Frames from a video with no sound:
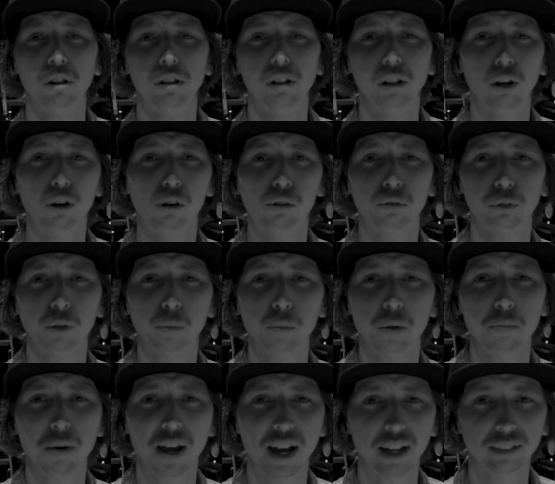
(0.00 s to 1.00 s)
Learn from the
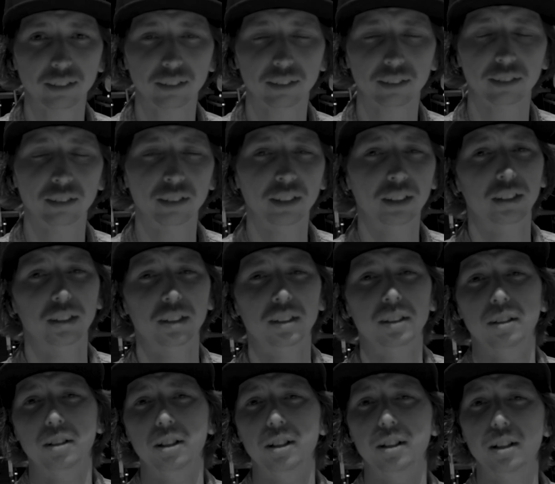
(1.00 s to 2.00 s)
past.
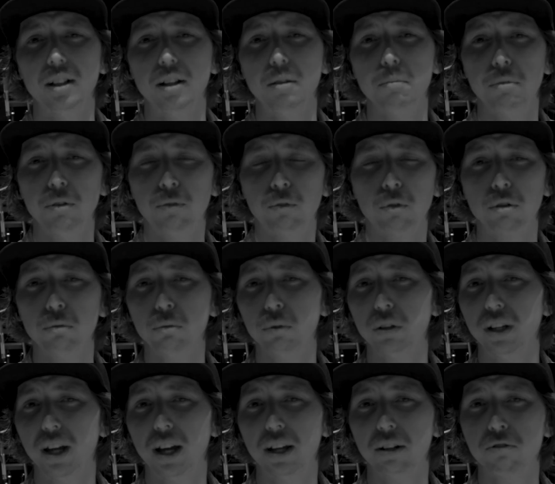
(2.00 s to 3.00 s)
Before we
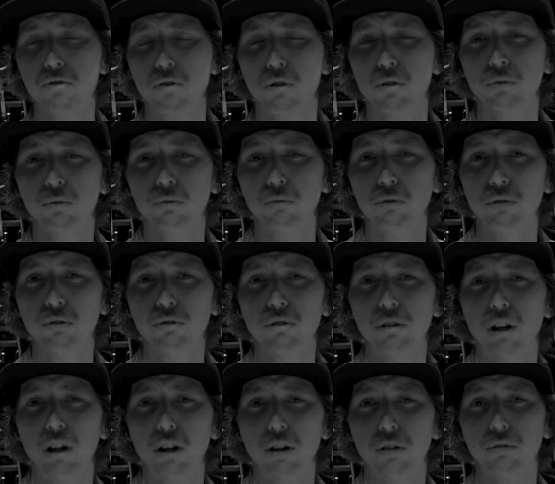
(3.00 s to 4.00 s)
had drones, we used a
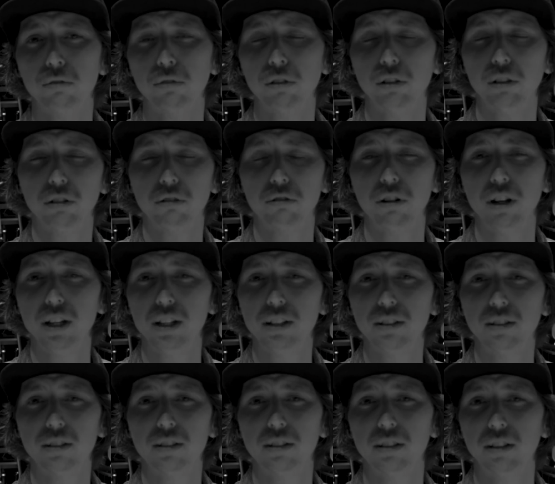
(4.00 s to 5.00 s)
lot of
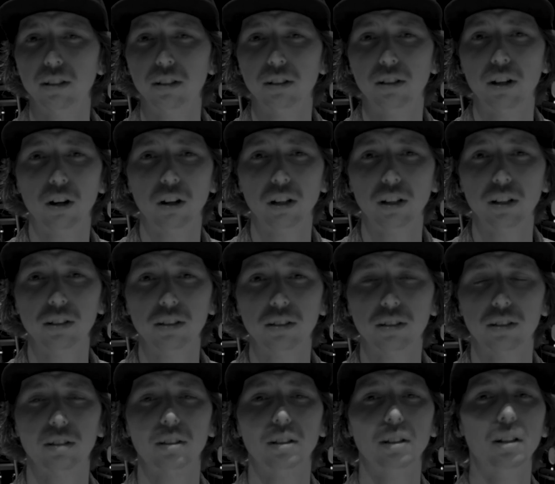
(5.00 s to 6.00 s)
cranes and
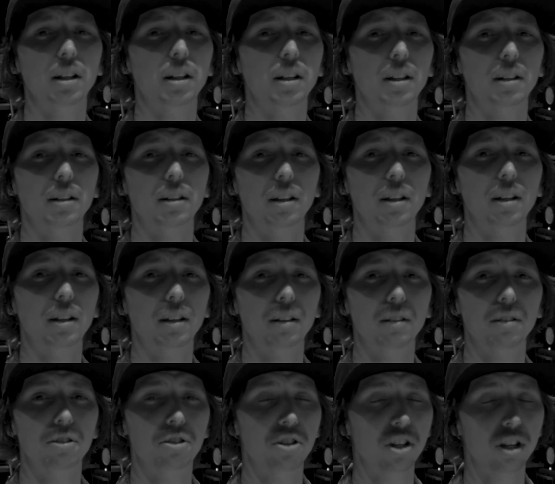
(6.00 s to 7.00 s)
dollies and
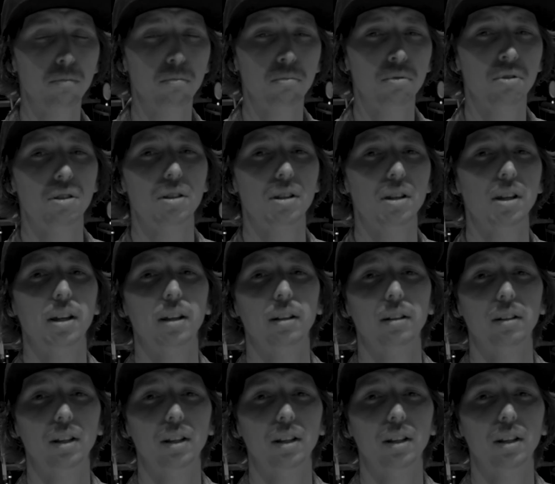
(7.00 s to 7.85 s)
jibs and